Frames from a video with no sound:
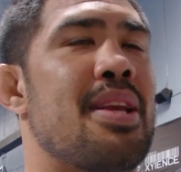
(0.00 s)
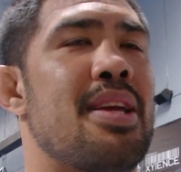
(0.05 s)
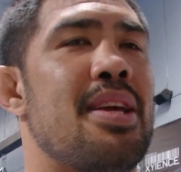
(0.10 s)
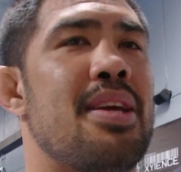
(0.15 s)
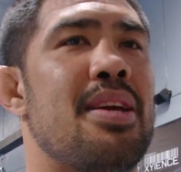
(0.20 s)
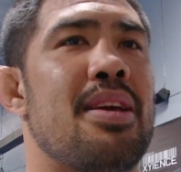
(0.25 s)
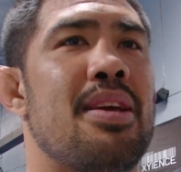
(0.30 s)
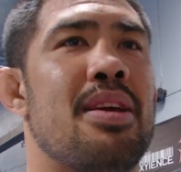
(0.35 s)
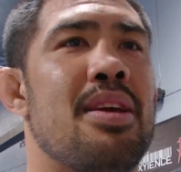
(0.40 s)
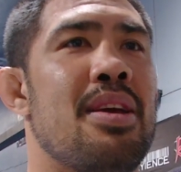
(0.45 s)

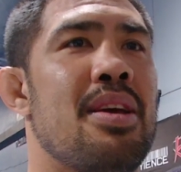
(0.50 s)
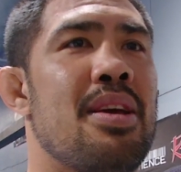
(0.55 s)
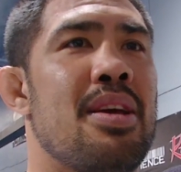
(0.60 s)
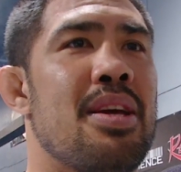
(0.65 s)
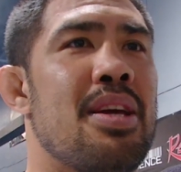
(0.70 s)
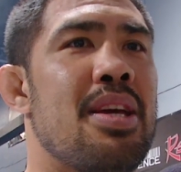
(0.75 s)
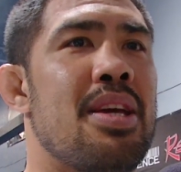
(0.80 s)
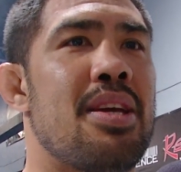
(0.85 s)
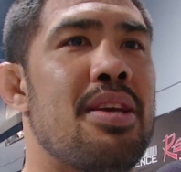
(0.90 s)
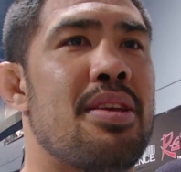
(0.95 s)

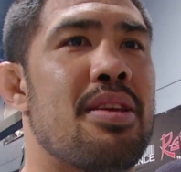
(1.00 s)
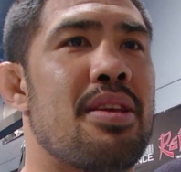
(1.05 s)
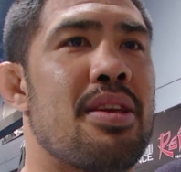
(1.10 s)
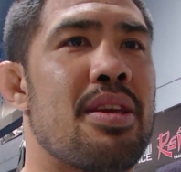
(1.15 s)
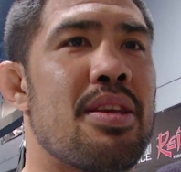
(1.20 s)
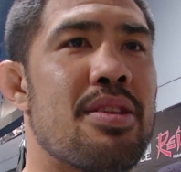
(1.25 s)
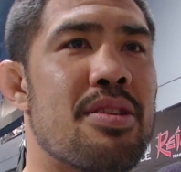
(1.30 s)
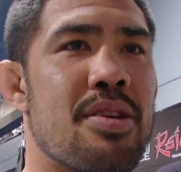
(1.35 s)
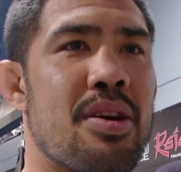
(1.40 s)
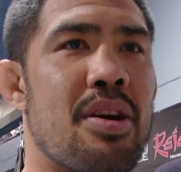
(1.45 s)

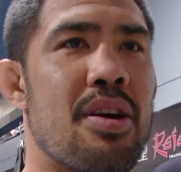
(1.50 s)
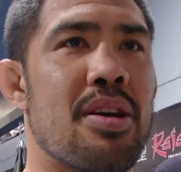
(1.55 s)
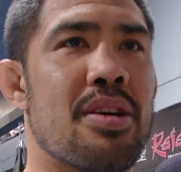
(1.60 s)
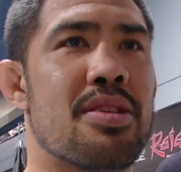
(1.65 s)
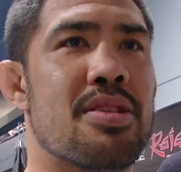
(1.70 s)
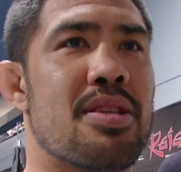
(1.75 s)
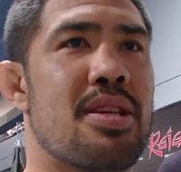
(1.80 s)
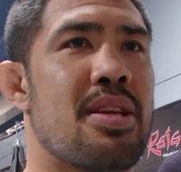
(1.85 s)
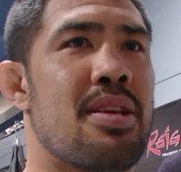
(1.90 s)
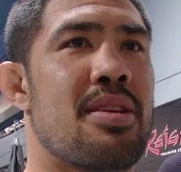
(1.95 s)
He
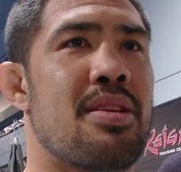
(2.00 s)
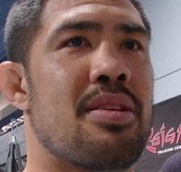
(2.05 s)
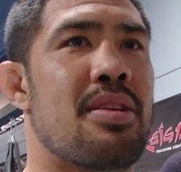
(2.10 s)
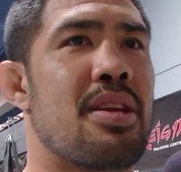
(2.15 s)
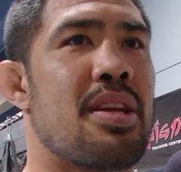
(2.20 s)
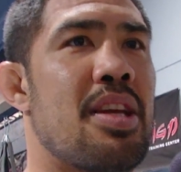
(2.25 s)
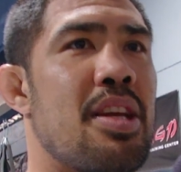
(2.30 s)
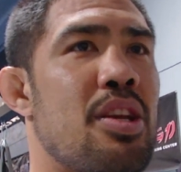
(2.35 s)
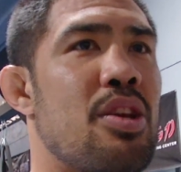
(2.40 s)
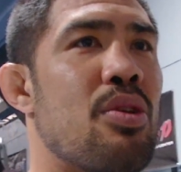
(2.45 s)
talks and
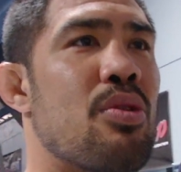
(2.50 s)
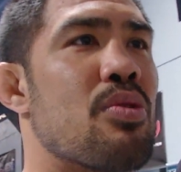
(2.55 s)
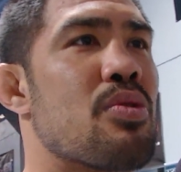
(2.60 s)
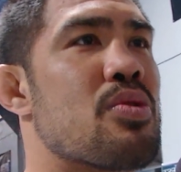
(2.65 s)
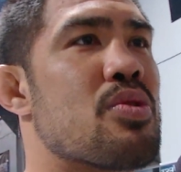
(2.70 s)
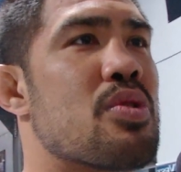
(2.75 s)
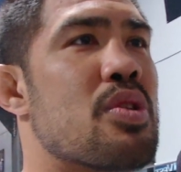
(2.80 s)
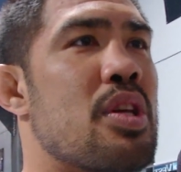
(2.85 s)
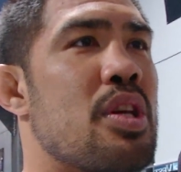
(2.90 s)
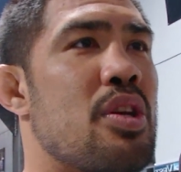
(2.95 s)
he
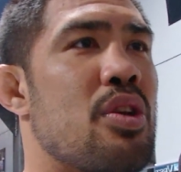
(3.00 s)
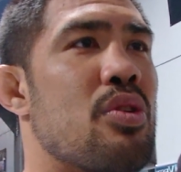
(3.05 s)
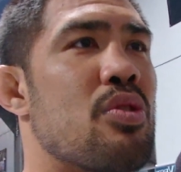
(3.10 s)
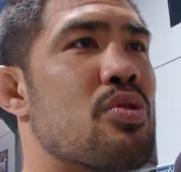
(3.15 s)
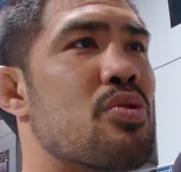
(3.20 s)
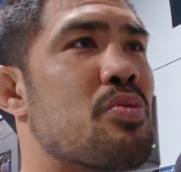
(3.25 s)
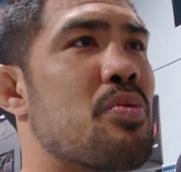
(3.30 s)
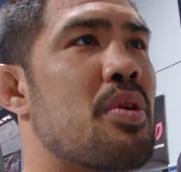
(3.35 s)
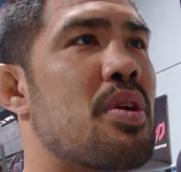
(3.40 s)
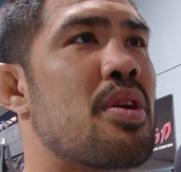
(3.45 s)

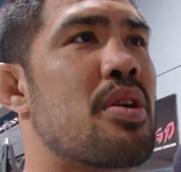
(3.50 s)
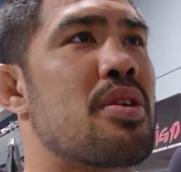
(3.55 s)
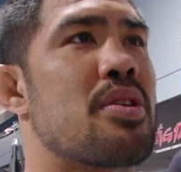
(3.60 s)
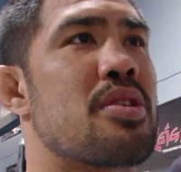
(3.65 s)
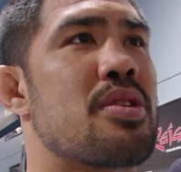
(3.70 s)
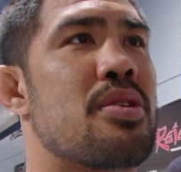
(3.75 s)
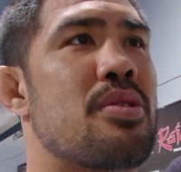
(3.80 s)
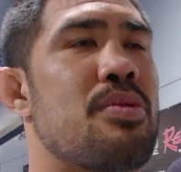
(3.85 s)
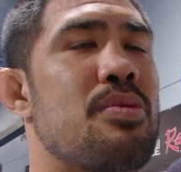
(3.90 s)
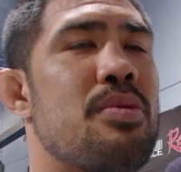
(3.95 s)
knows where
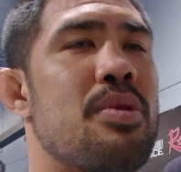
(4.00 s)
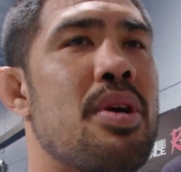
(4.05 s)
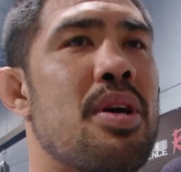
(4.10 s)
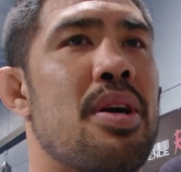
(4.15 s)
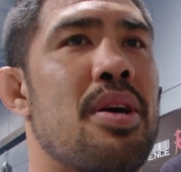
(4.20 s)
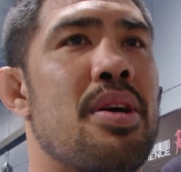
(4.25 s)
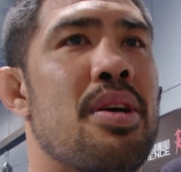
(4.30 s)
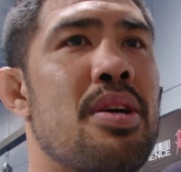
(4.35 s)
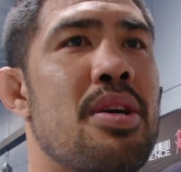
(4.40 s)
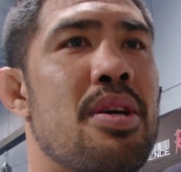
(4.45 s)

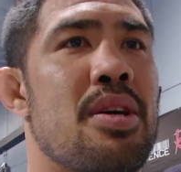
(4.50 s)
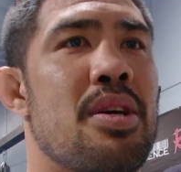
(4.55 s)
to